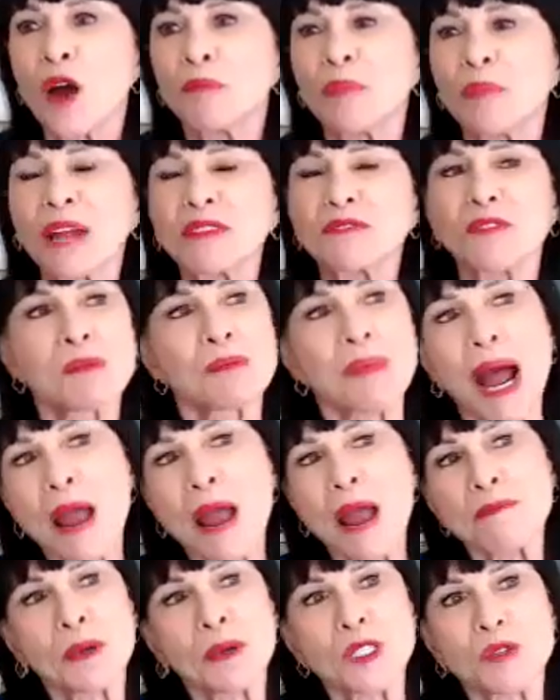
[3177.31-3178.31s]
But from my
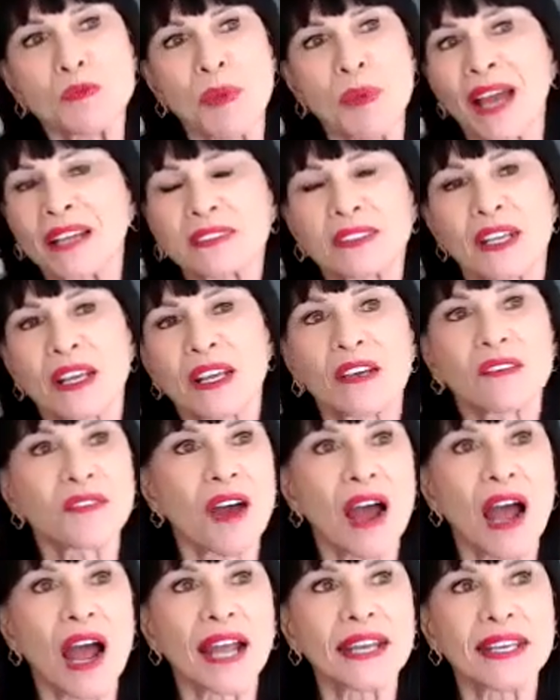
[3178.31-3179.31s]
perspective,
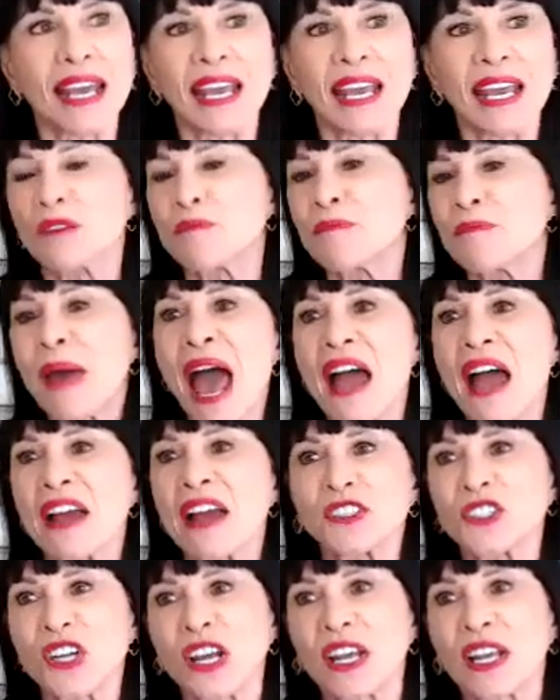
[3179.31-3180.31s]
I can't
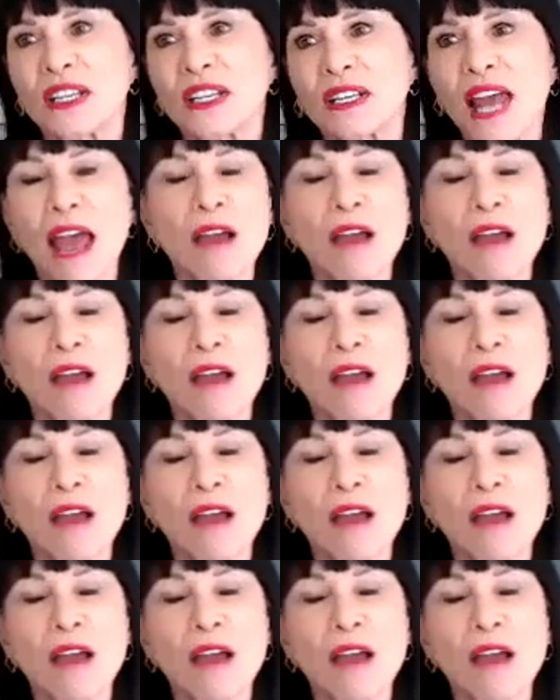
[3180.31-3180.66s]
imagine,